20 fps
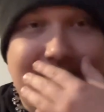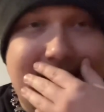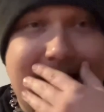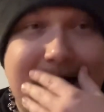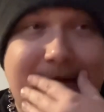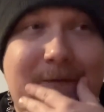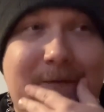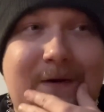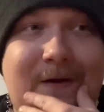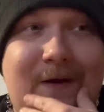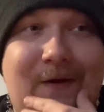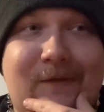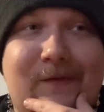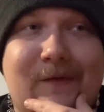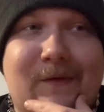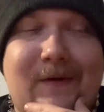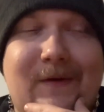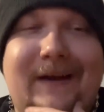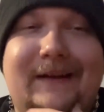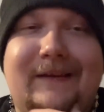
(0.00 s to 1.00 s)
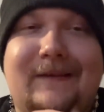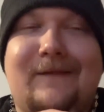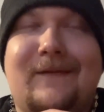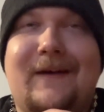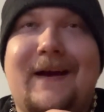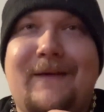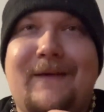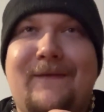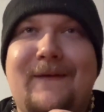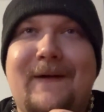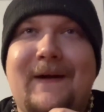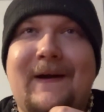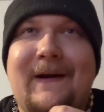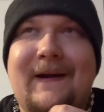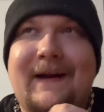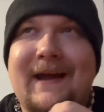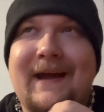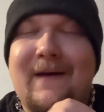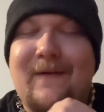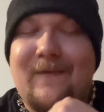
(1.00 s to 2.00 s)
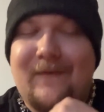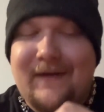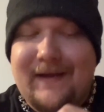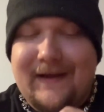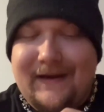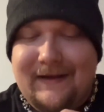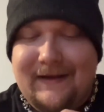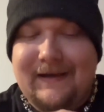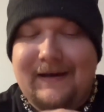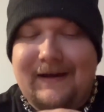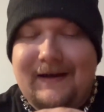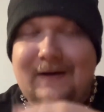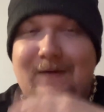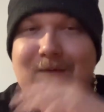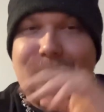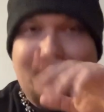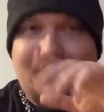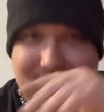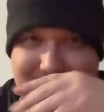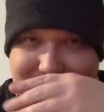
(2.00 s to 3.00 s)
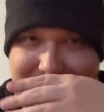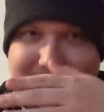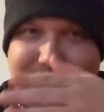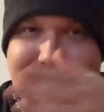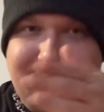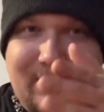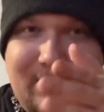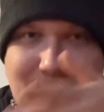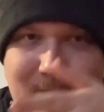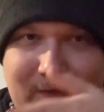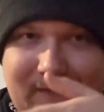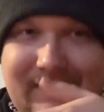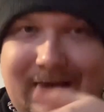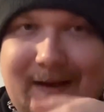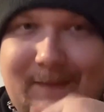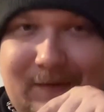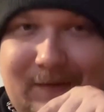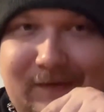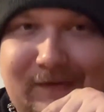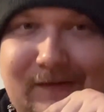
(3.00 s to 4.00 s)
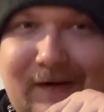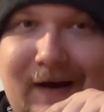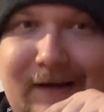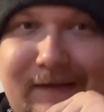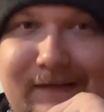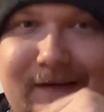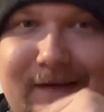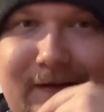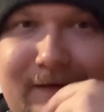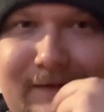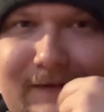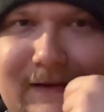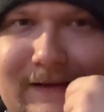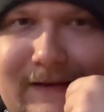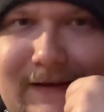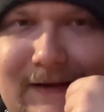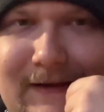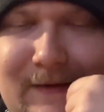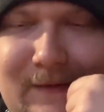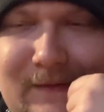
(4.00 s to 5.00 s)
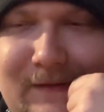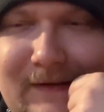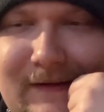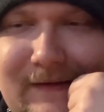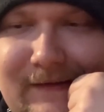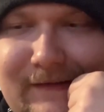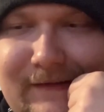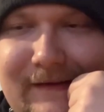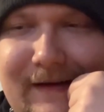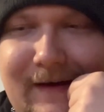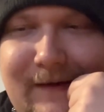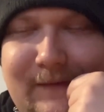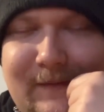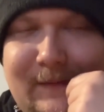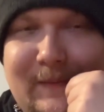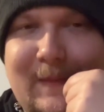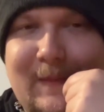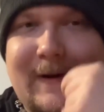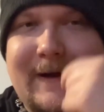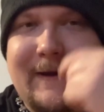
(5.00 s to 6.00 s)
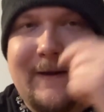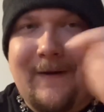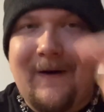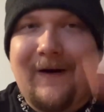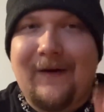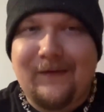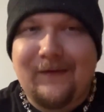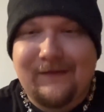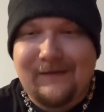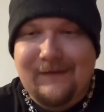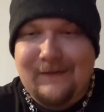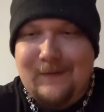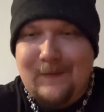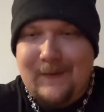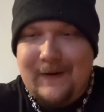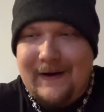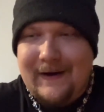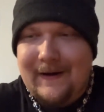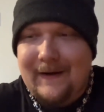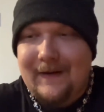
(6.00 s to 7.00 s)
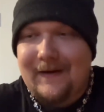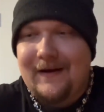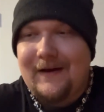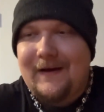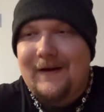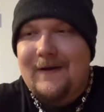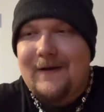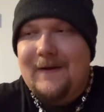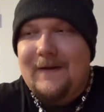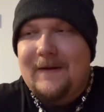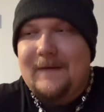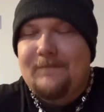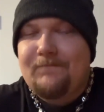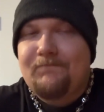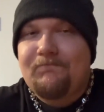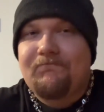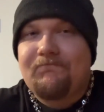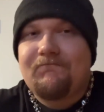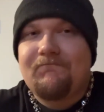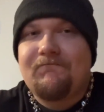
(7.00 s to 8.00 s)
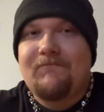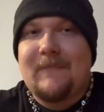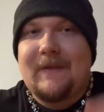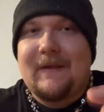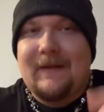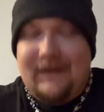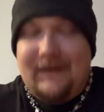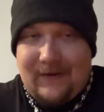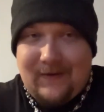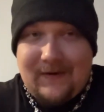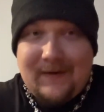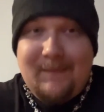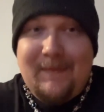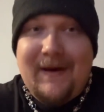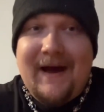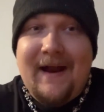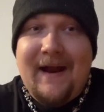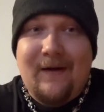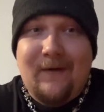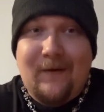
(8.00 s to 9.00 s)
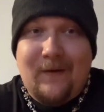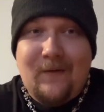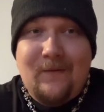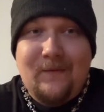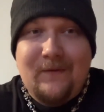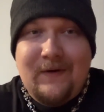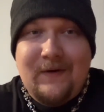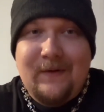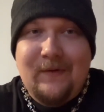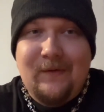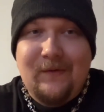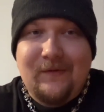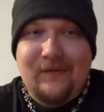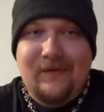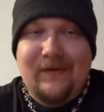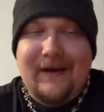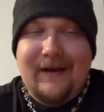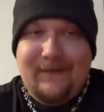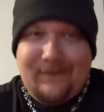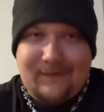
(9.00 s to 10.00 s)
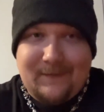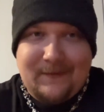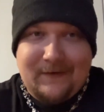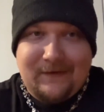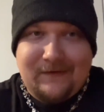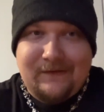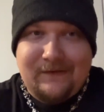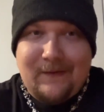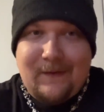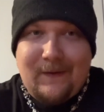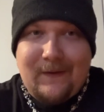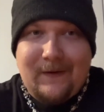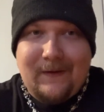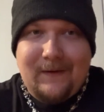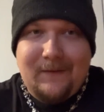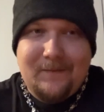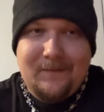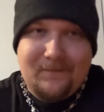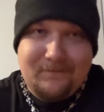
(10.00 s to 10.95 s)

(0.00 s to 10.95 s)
I would also like to try figuring out, like I said, what type of sauce it is that they use in this stuff, but also where you can buy your own noodles, like from the store.